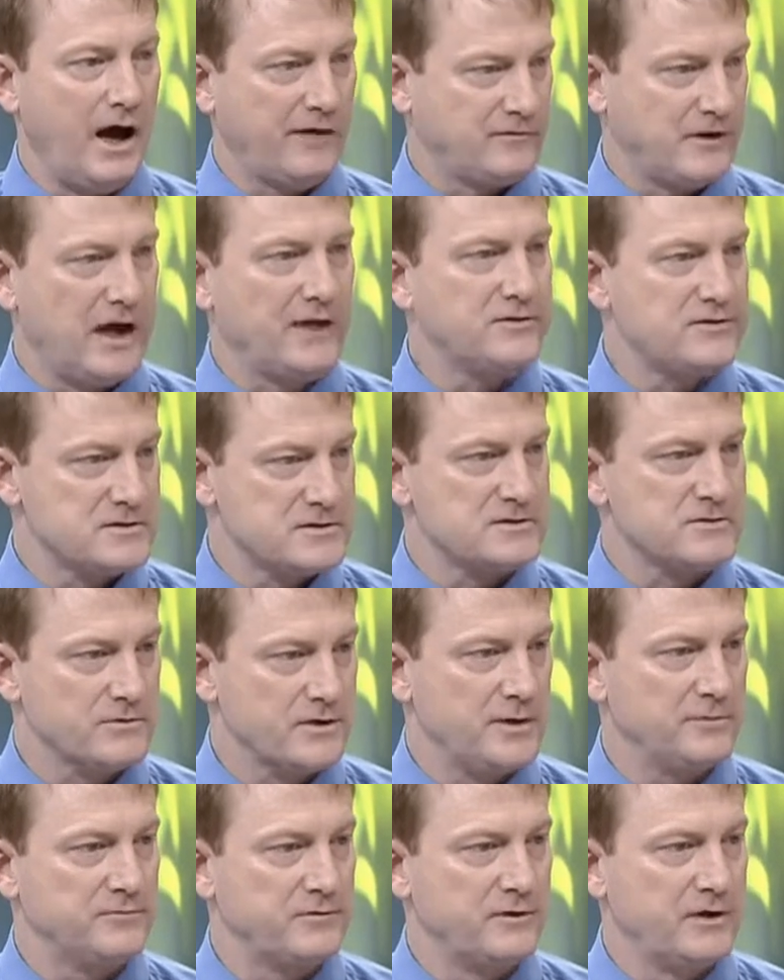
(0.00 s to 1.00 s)
I've got this
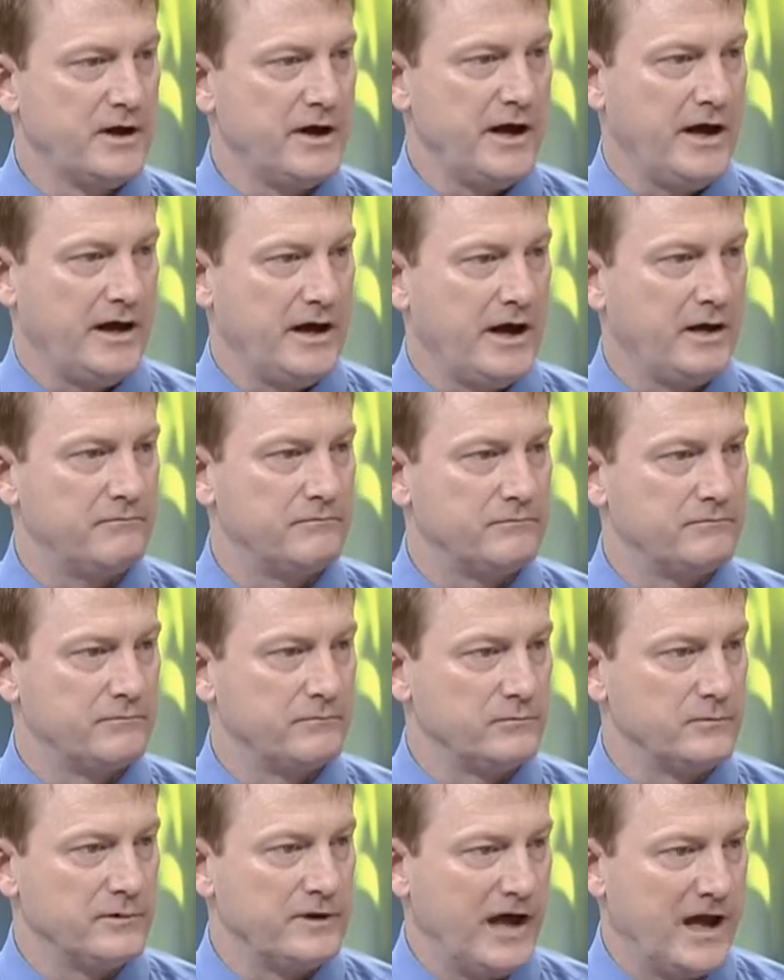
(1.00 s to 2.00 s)
script, and I
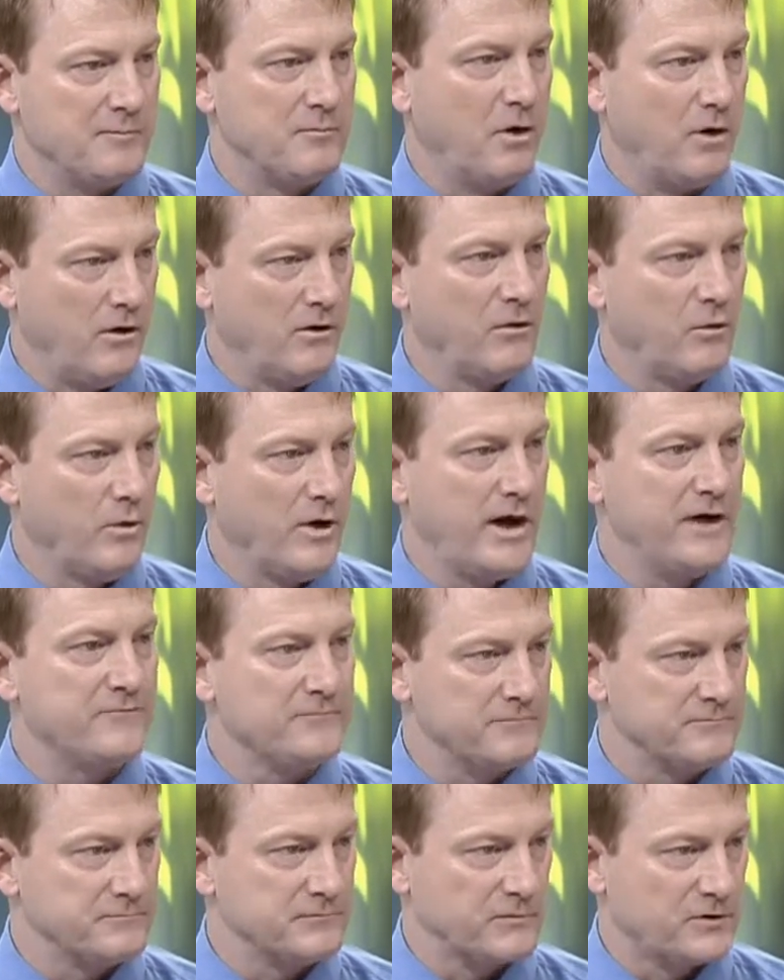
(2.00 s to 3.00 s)
came all the
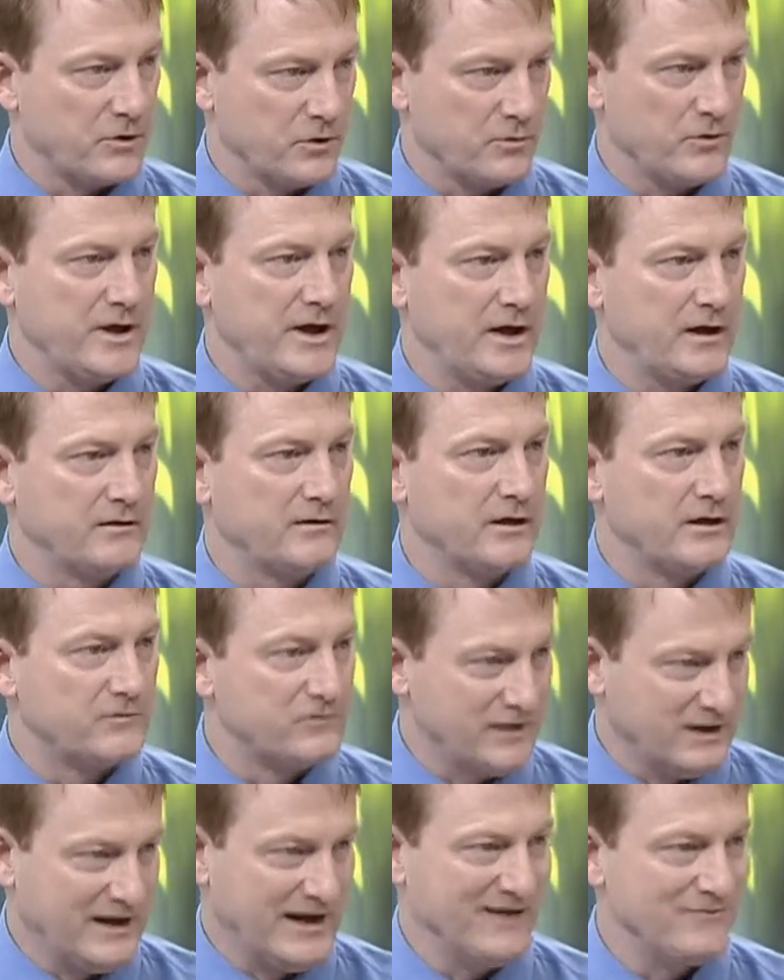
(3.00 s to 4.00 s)
way from Korea
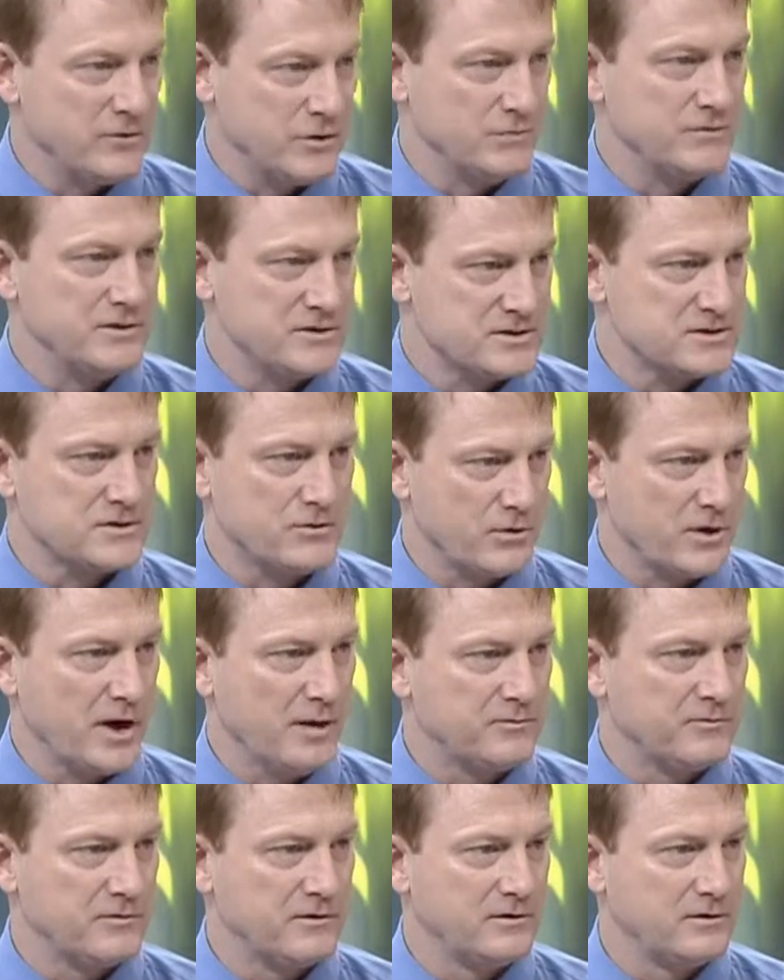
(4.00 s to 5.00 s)
to give you this
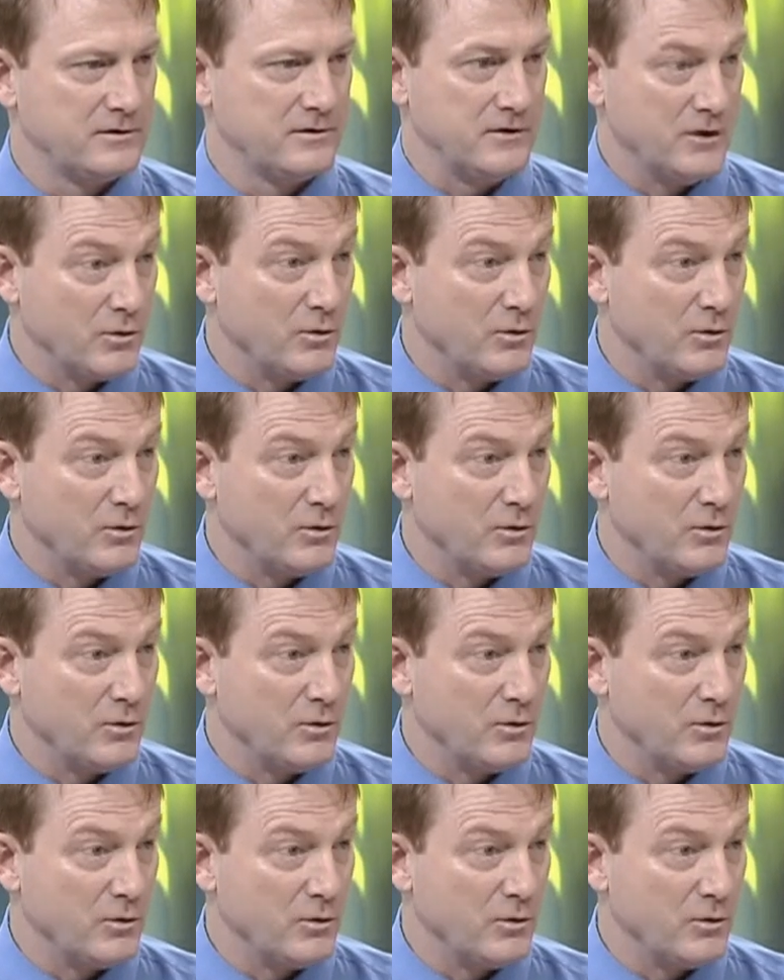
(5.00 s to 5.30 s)
script. Mm -hmm.